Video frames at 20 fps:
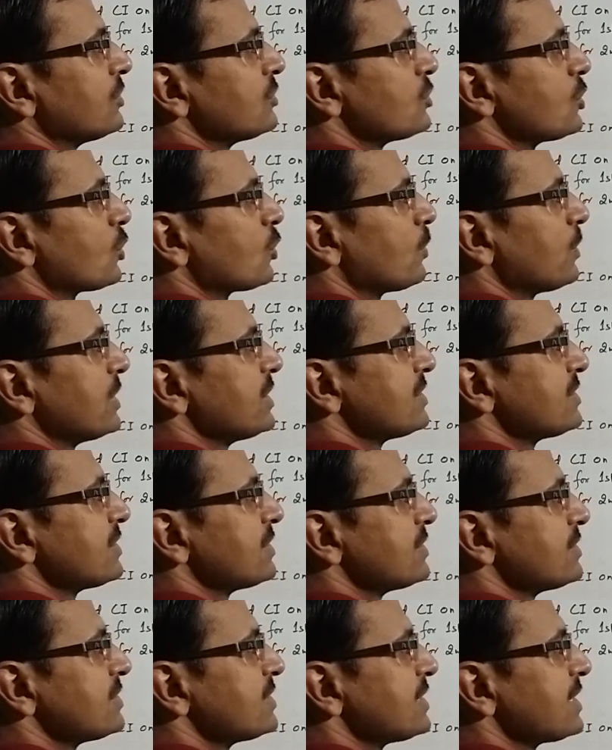So rupees
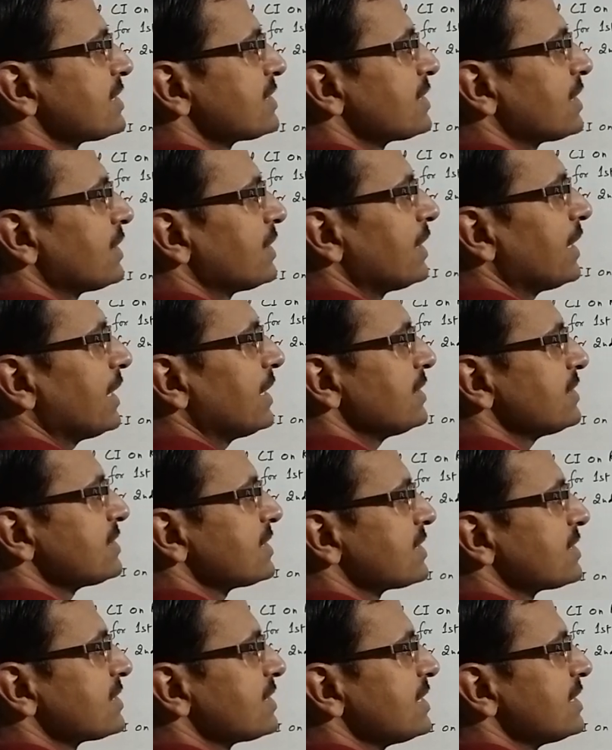
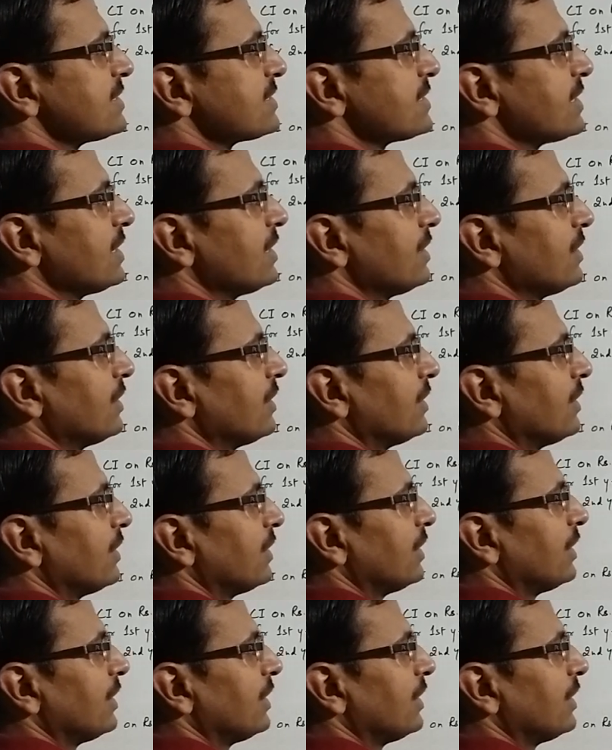660 is the